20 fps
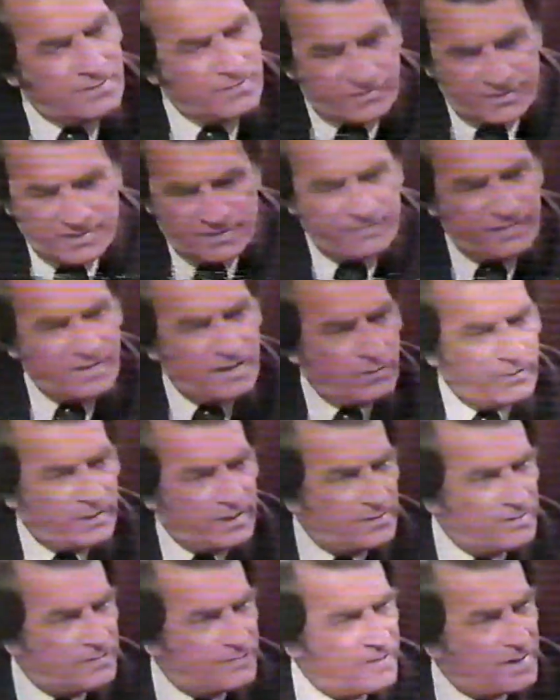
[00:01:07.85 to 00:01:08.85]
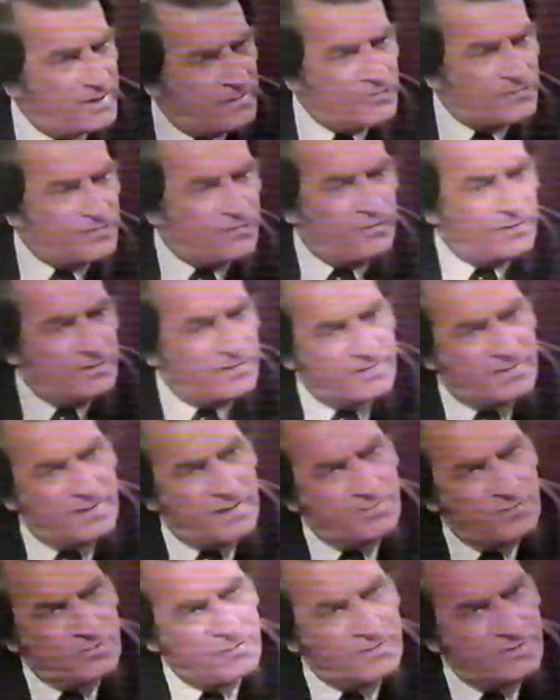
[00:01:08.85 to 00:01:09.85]
You said following in your father's
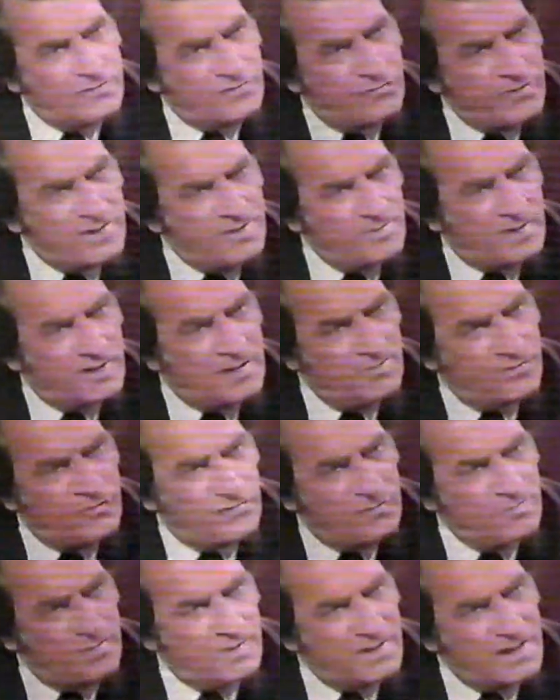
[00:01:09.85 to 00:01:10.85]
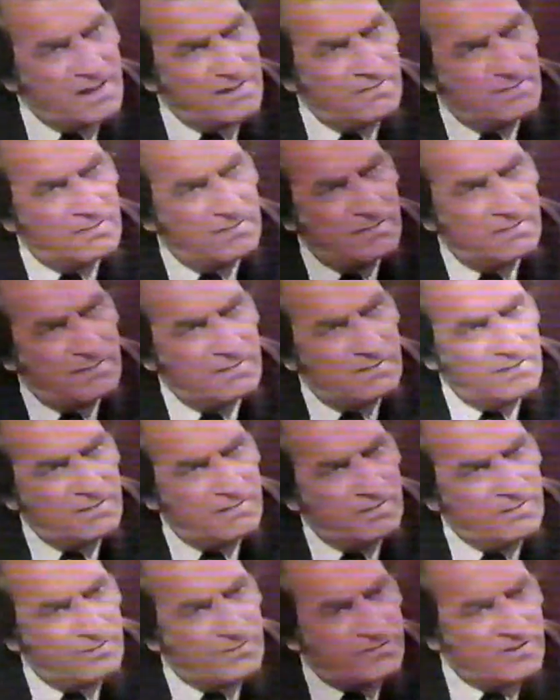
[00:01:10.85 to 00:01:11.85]
footsteps was a dream come true, but now
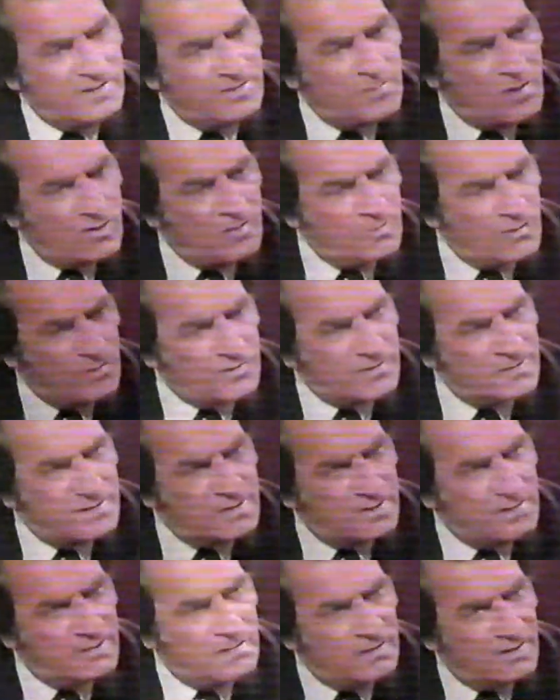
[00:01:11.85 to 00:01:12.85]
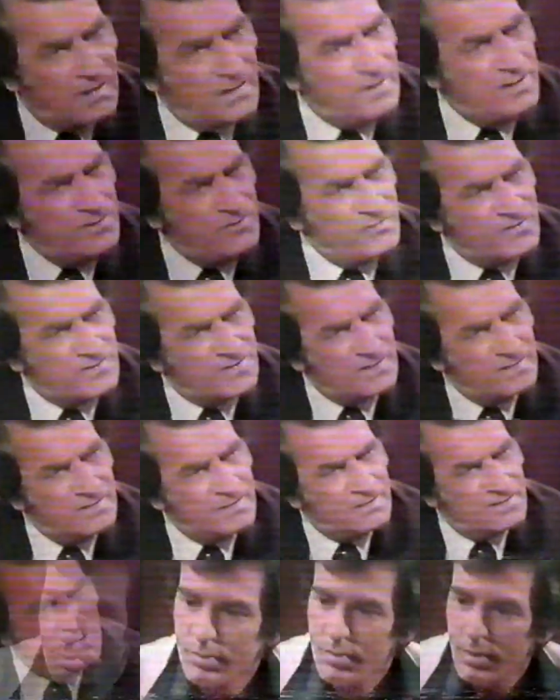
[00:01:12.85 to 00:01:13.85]
you seem almost uninterested.
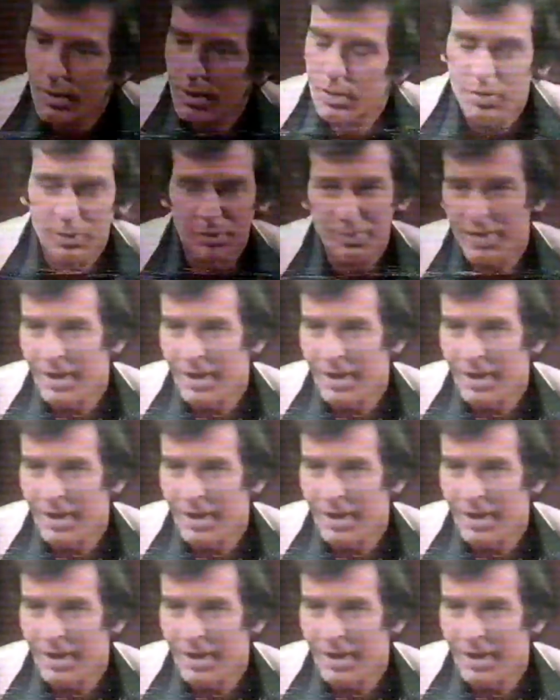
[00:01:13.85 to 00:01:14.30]
Oh,